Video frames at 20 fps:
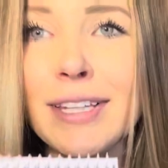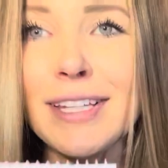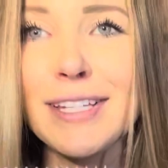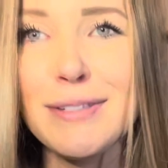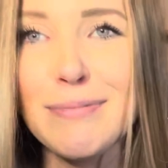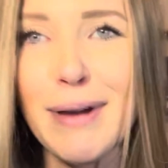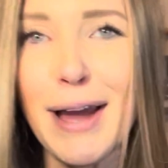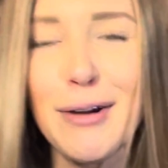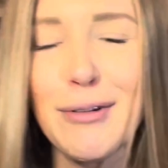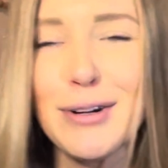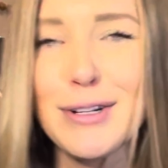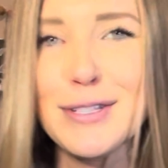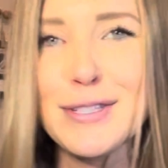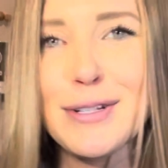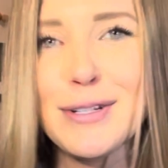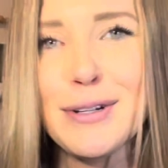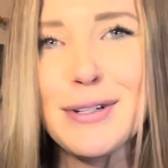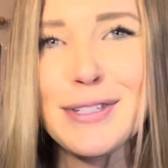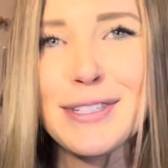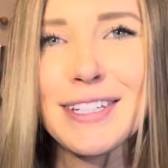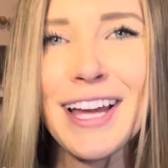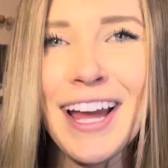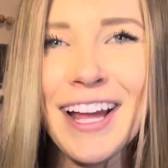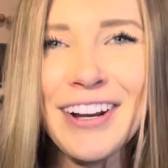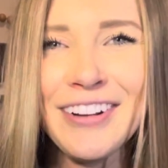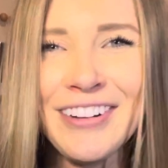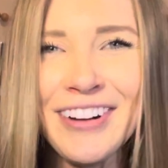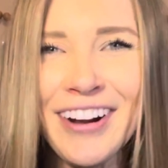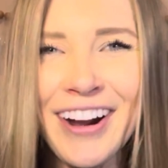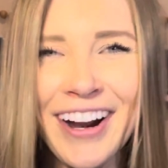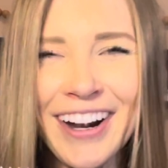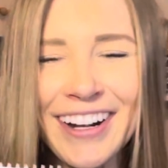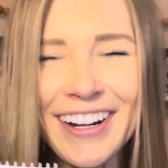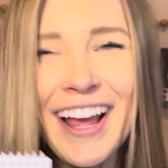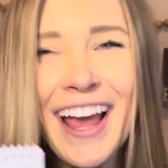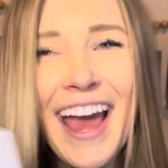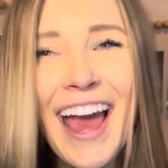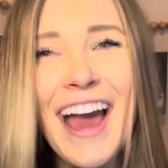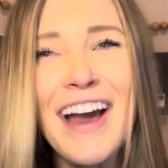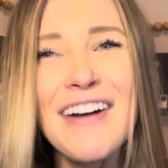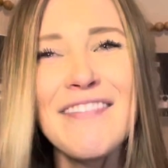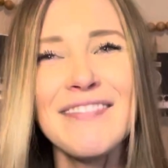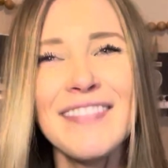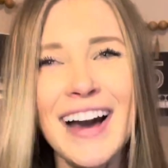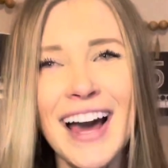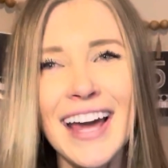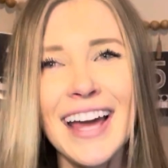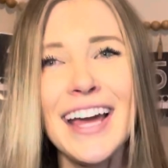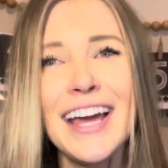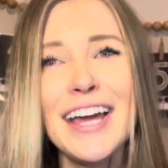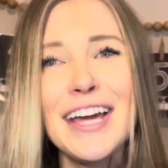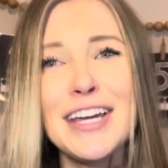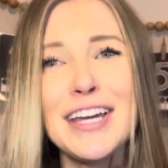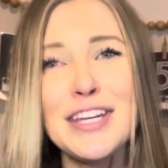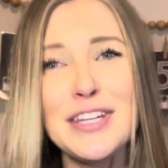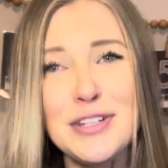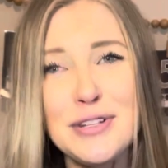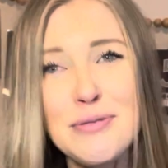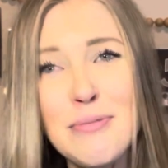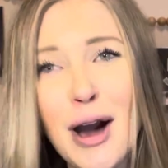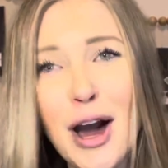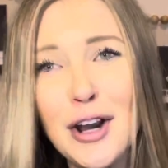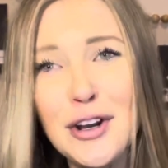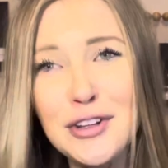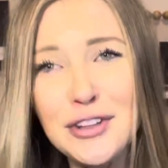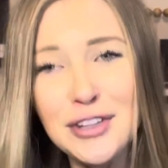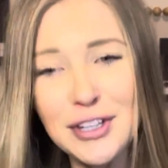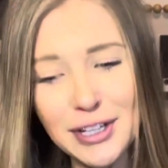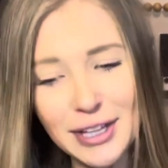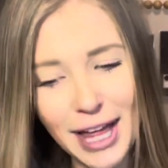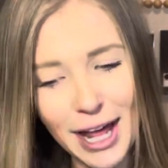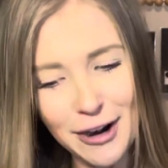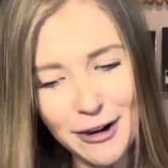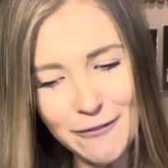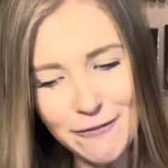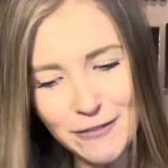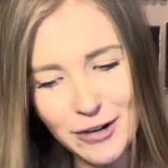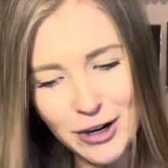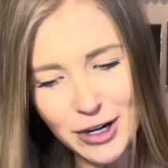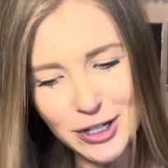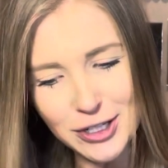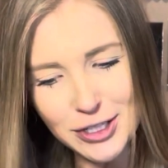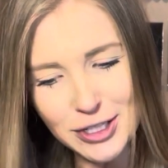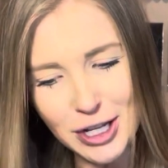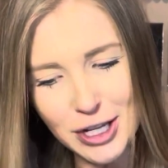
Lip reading: backwards, so it's kind of hard. But you model the letter first,